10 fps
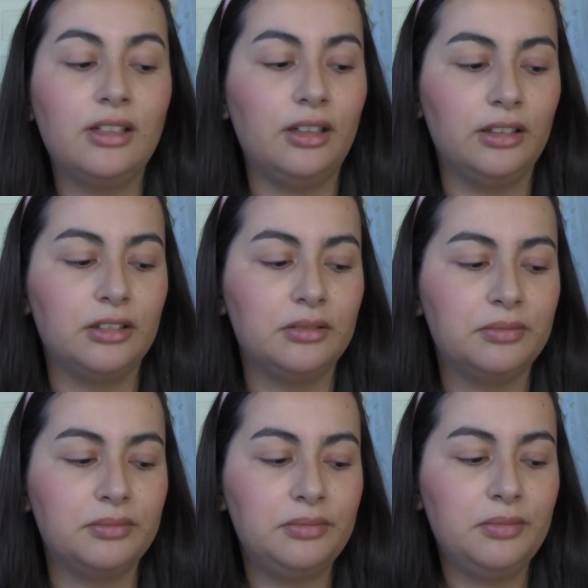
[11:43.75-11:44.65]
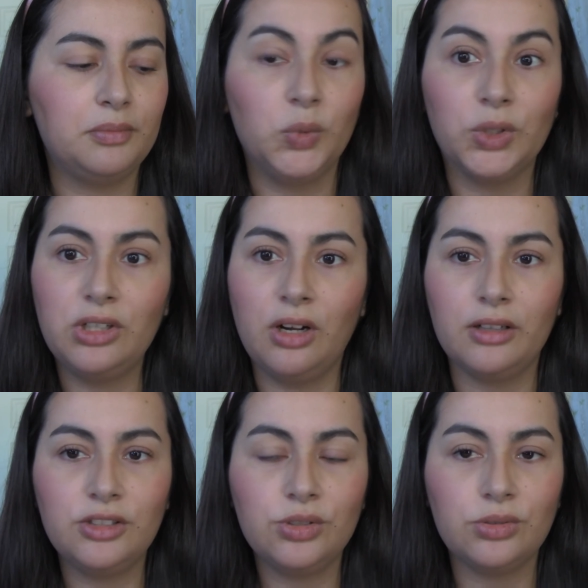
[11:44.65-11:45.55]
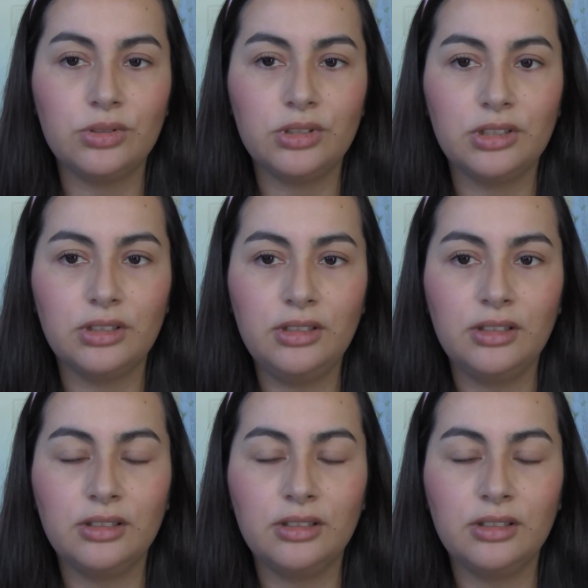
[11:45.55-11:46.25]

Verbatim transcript: um, more contour,